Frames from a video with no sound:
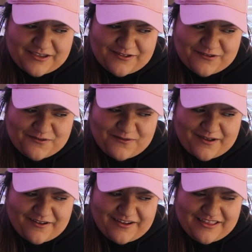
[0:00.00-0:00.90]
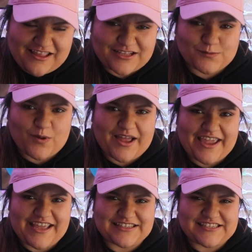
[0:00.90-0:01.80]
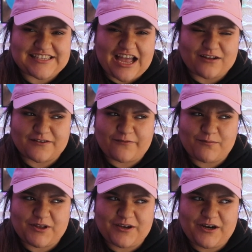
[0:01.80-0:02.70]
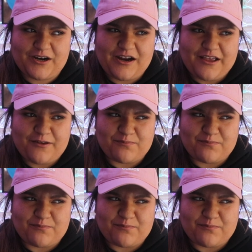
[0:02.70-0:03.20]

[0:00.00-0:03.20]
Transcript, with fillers: Tilaluha and that's why it sounds familiar